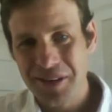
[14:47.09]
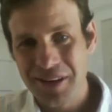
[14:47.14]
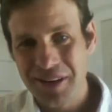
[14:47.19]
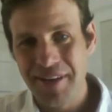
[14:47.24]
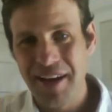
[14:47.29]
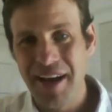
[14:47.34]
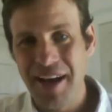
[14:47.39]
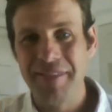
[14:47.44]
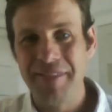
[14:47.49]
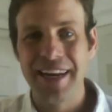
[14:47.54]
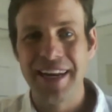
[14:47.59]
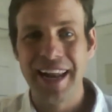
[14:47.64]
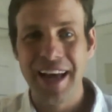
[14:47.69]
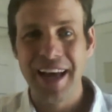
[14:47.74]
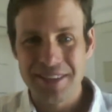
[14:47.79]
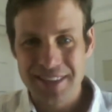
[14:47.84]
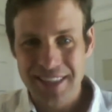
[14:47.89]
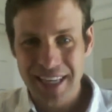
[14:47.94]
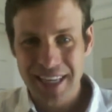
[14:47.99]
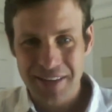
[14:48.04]
of having an
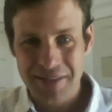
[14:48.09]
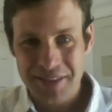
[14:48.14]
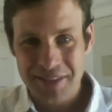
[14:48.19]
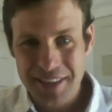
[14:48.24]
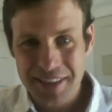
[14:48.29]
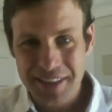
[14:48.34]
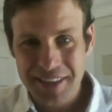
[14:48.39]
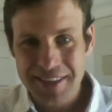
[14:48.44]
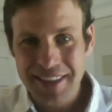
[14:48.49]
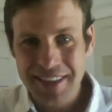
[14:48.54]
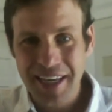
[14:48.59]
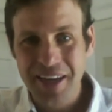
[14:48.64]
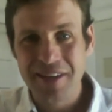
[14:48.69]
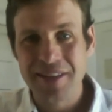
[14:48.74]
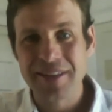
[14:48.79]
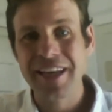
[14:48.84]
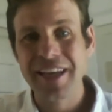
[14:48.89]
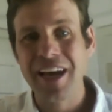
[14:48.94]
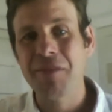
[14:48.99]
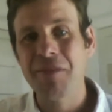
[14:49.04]
outside facilitator
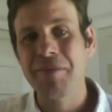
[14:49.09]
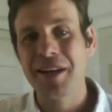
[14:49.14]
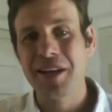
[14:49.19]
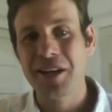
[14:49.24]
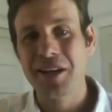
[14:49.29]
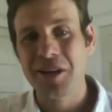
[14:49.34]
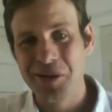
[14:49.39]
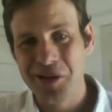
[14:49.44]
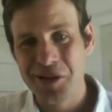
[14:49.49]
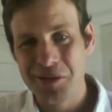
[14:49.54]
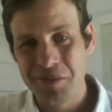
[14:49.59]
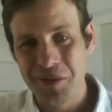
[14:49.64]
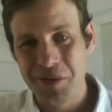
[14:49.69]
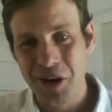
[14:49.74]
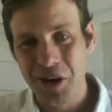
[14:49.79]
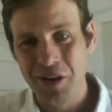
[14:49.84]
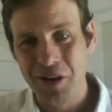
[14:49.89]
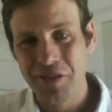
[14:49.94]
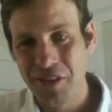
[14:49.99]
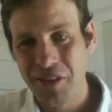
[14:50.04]
is helping a group
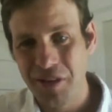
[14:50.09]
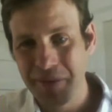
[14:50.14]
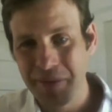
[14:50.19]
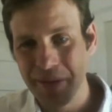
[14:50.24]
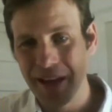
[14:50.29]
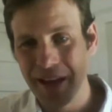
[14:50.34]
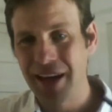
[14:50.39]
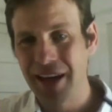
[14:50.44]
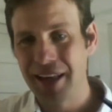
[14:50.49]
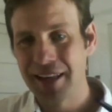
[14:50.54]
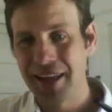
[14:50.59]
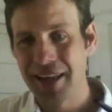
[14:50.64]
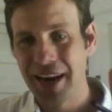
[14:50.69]
go from the